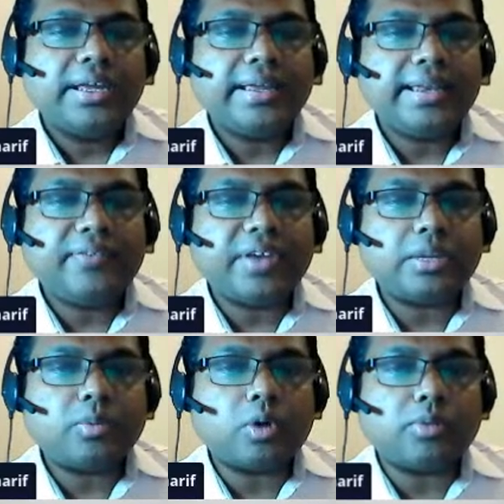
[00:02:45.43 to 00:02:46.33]
in
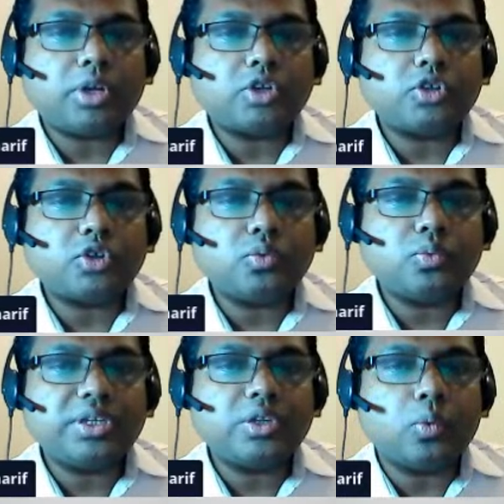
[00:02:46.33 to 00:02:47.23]
effective communication
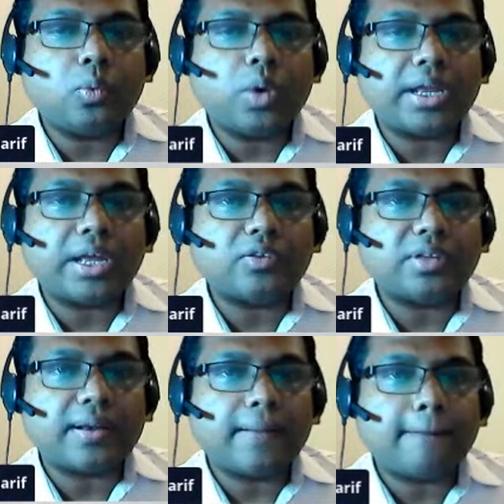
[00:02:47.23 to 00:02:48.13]
with one another.